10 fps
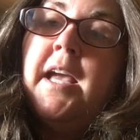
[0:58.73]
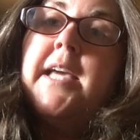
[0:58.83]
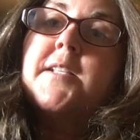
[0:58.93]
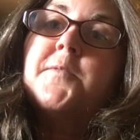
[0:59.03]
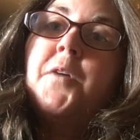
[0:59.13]

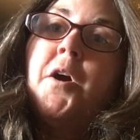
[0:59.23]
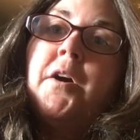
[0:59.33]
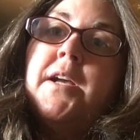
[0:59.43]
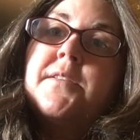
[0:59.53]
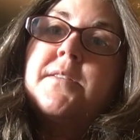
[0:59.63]
As far
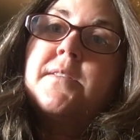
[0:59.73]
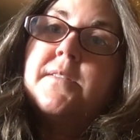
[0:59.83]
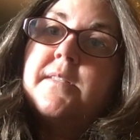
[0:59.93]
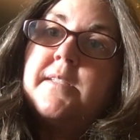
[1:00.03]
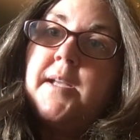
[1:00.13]
as the
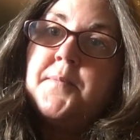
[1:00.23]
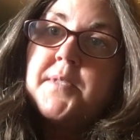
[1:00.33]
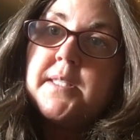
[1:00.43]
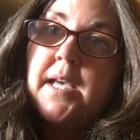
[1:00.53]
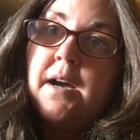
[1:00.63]
stem
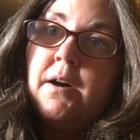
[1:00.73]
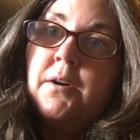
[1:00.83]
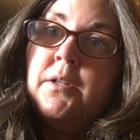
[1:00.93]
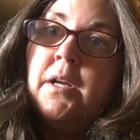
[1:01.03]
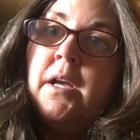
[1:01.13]

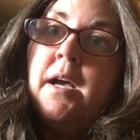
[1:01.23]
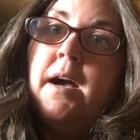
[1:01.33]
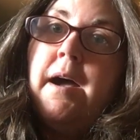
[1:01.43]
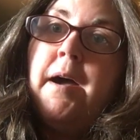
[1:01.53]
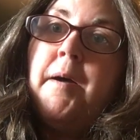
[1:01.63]
cell,
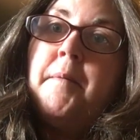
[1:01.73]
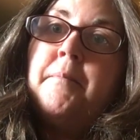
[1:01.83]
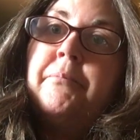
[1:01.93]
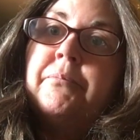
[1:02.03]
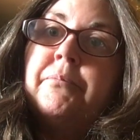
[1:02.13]

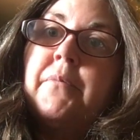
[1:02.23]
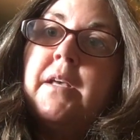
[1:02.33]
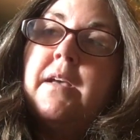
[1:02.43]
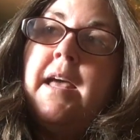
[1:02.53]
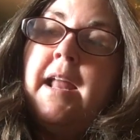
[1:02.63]

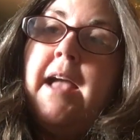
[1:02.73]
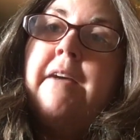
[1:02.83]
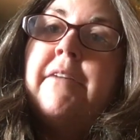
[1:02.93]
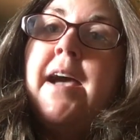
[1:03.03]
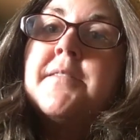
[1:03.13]
and I
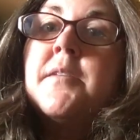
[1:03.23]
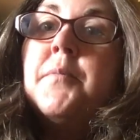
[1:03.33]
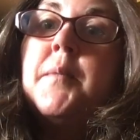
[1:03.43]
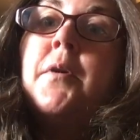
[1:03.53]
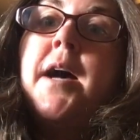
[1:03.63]
have had some
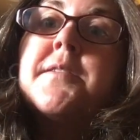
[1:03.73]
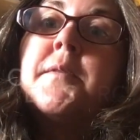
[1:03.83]
people ask